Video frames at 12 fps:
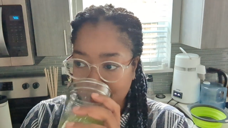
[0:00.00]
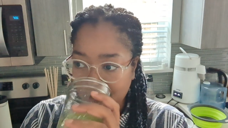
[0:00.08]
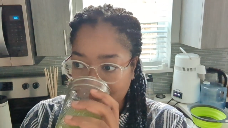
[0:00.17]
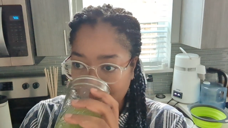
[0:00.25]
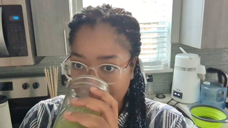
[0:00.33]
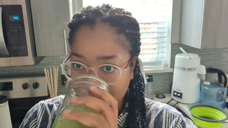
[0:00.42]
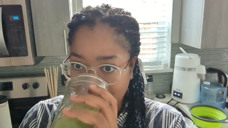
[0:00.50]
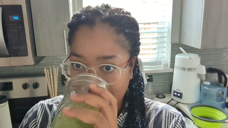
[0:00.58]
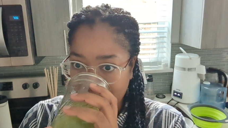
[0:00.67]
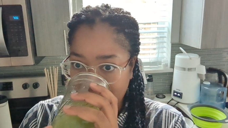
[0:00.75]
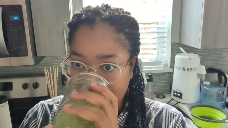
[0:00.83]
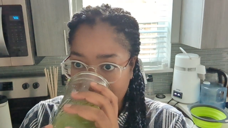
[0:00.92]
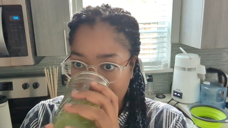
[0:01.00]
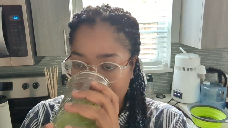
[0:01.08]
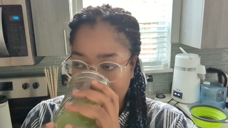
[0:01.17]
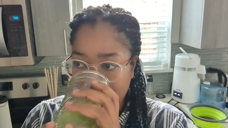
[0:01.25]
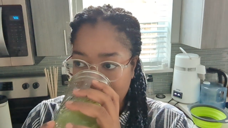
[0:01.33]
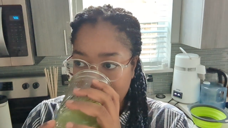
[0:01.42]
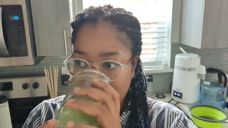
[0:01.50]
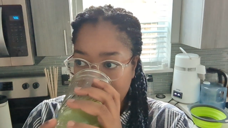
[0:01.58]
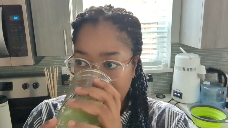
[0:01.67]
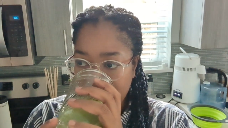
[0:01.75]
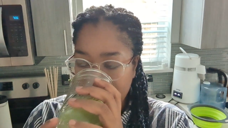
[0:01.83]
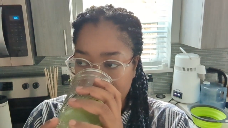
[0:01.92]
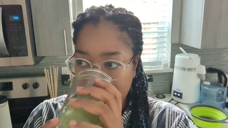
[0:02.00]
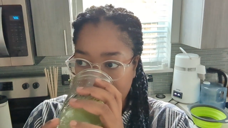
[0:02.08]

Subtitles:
No one is speaking in this clip.